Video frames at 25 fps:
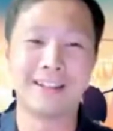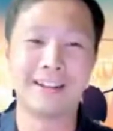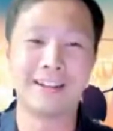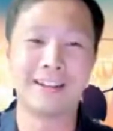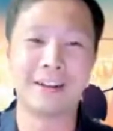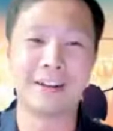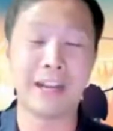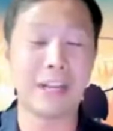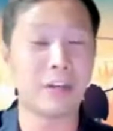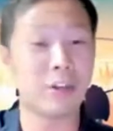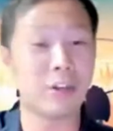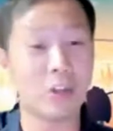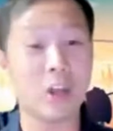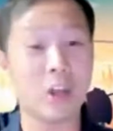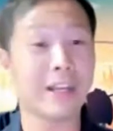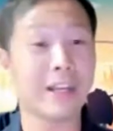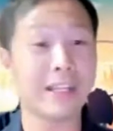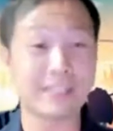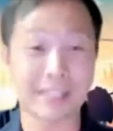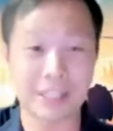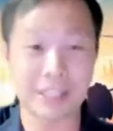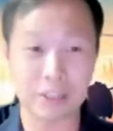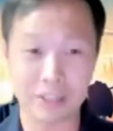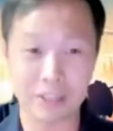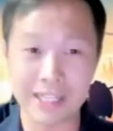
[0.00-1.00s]
Right? Not
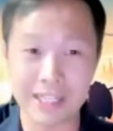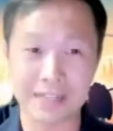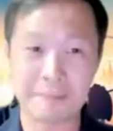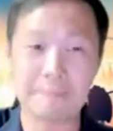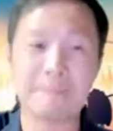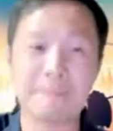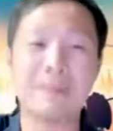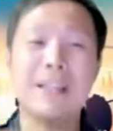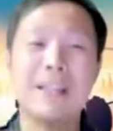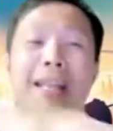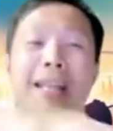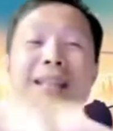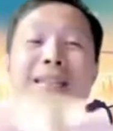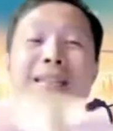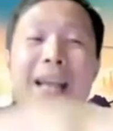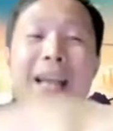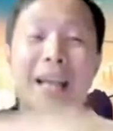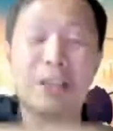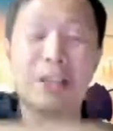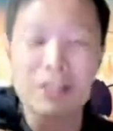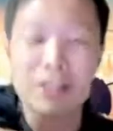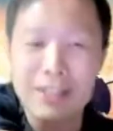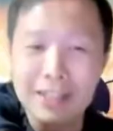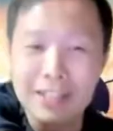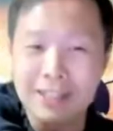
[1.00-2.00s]
us actually. It's
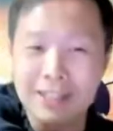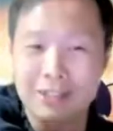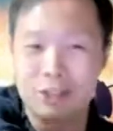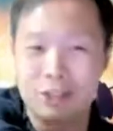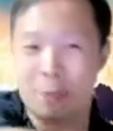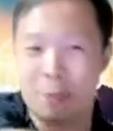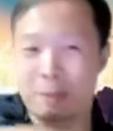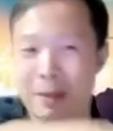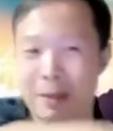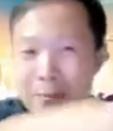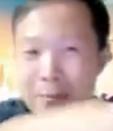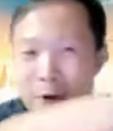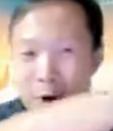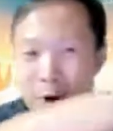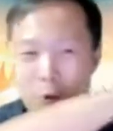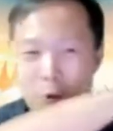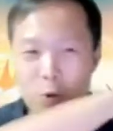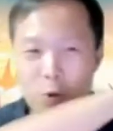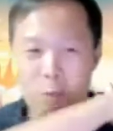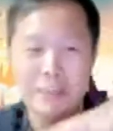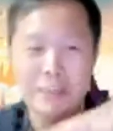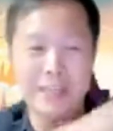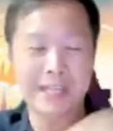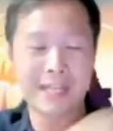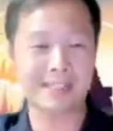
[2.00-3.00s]
actually the shopping mall
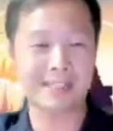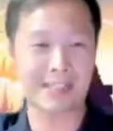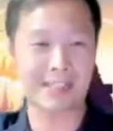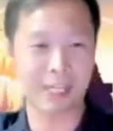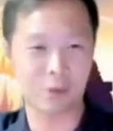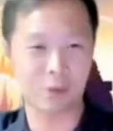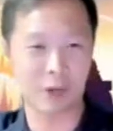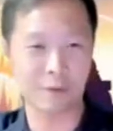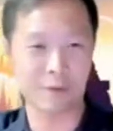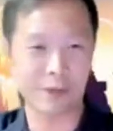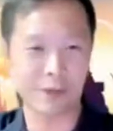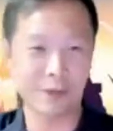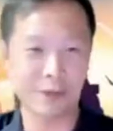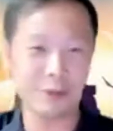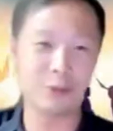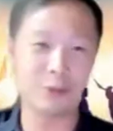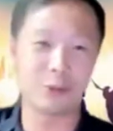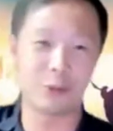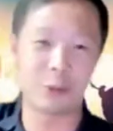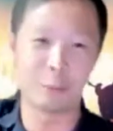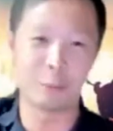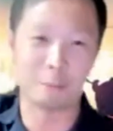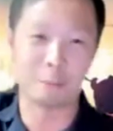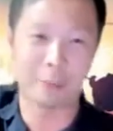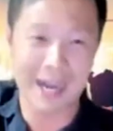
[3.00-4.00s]
who pays cash revenue
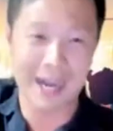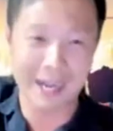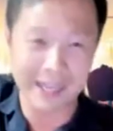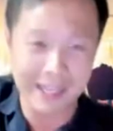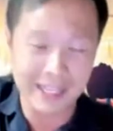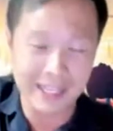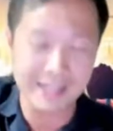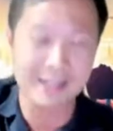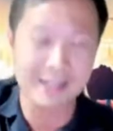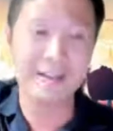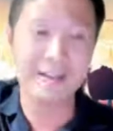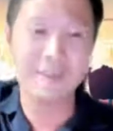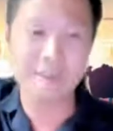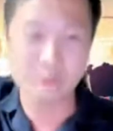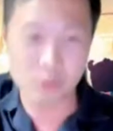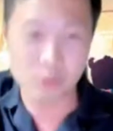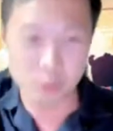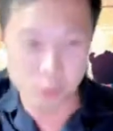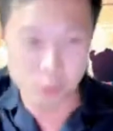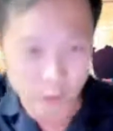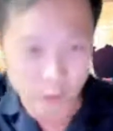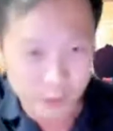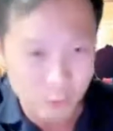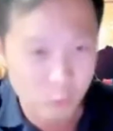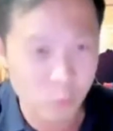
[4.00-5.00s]
to buy it
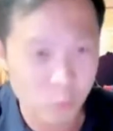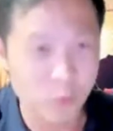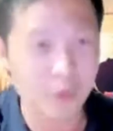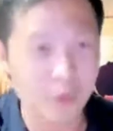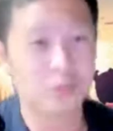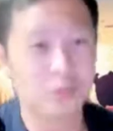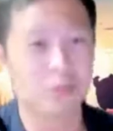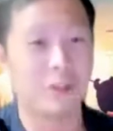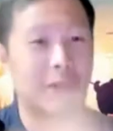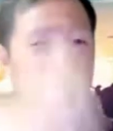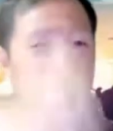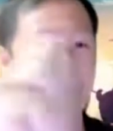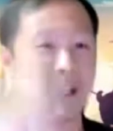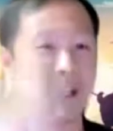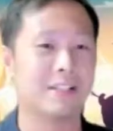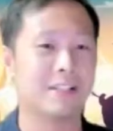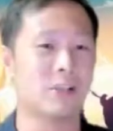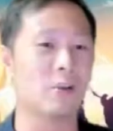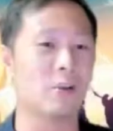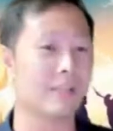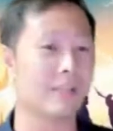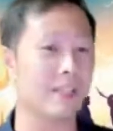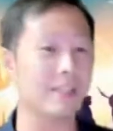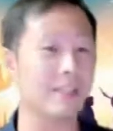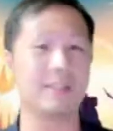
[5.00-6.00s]
to reward to the player.
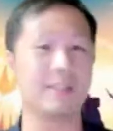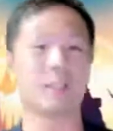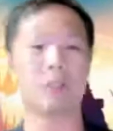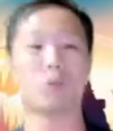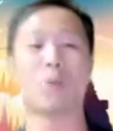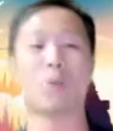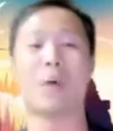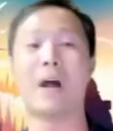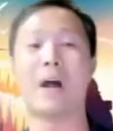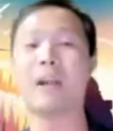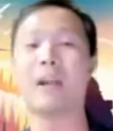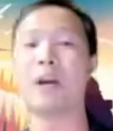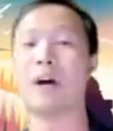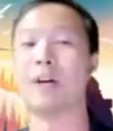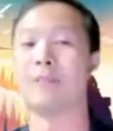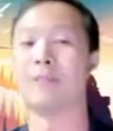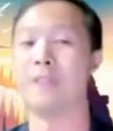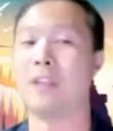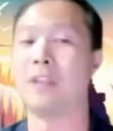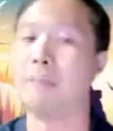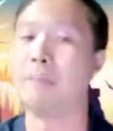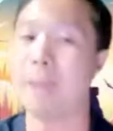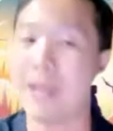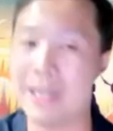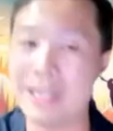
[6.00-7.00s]
So this is one of
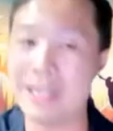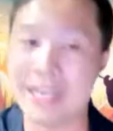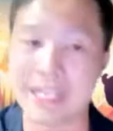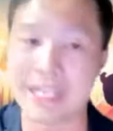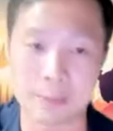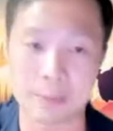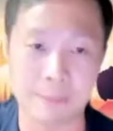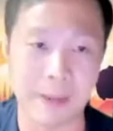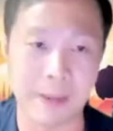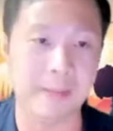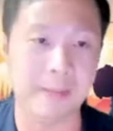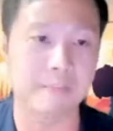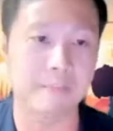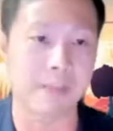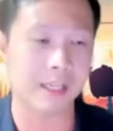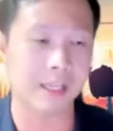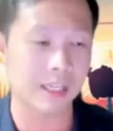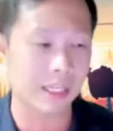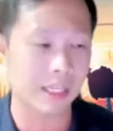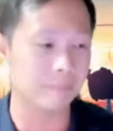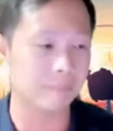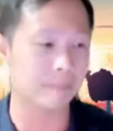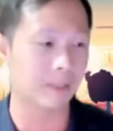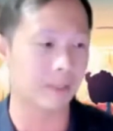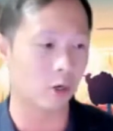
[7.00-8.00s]
the many aspects that
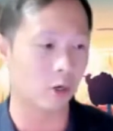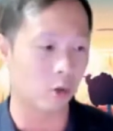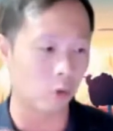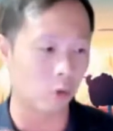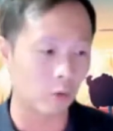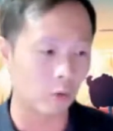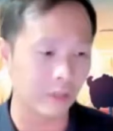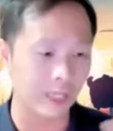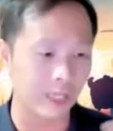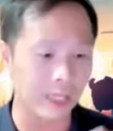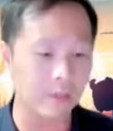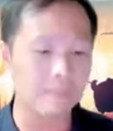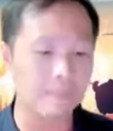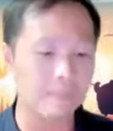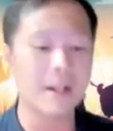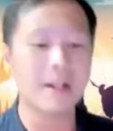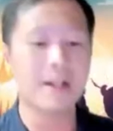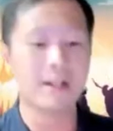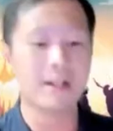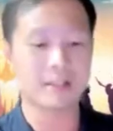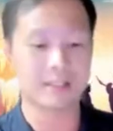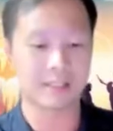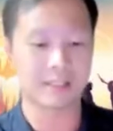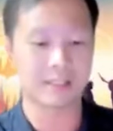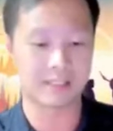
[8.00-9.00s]
keep the whole game
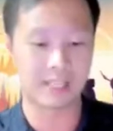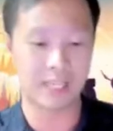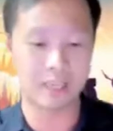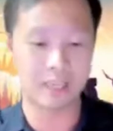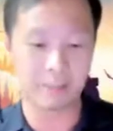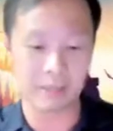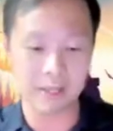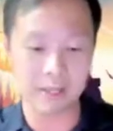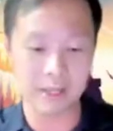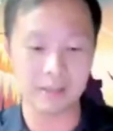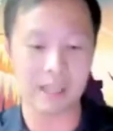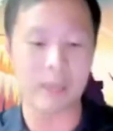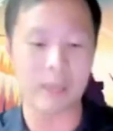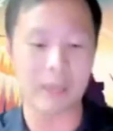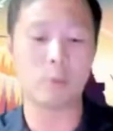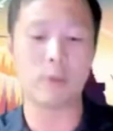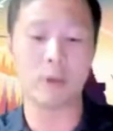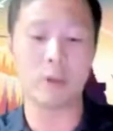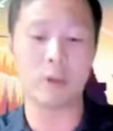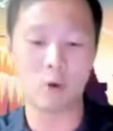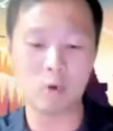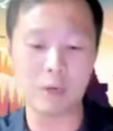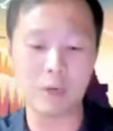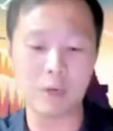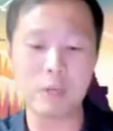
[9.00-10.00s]
sustainable, that
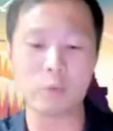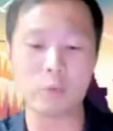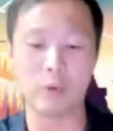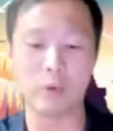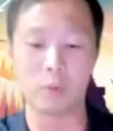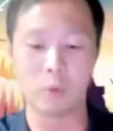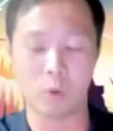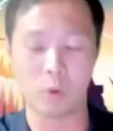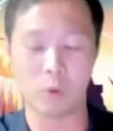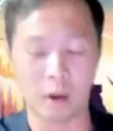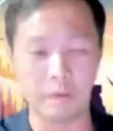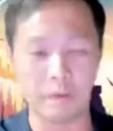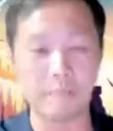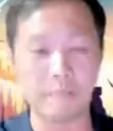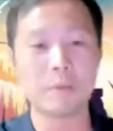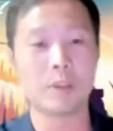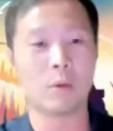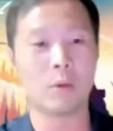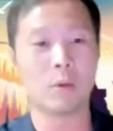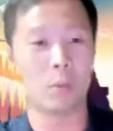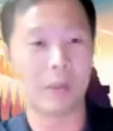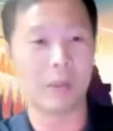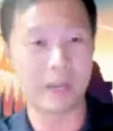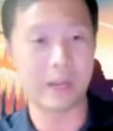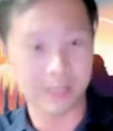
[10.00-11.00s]
we only reward
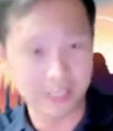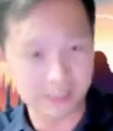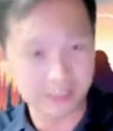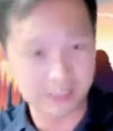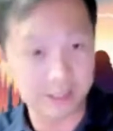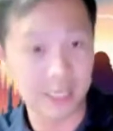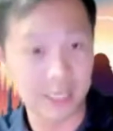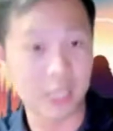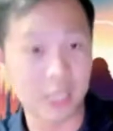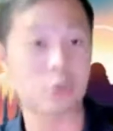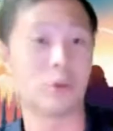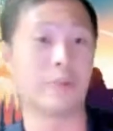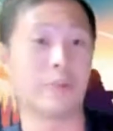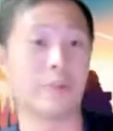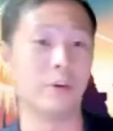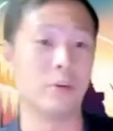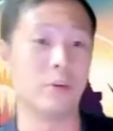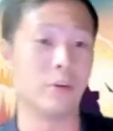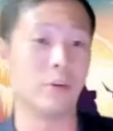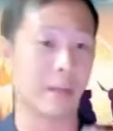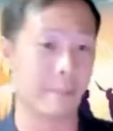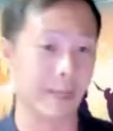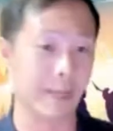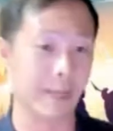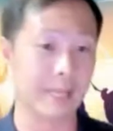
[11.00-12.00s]
when there is cash
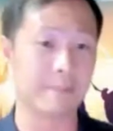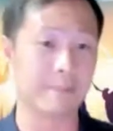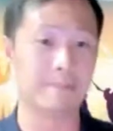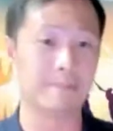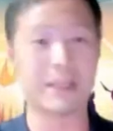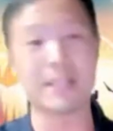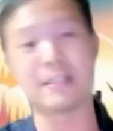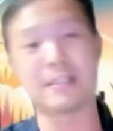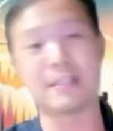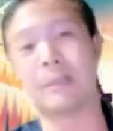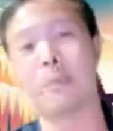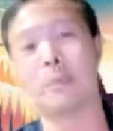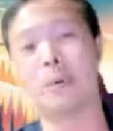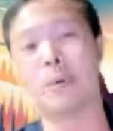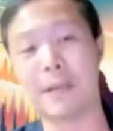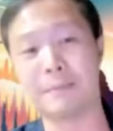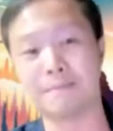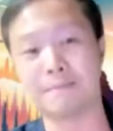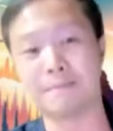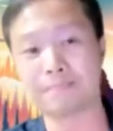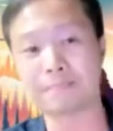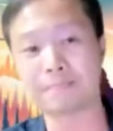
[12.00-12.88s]
revenue coming in. That's number one.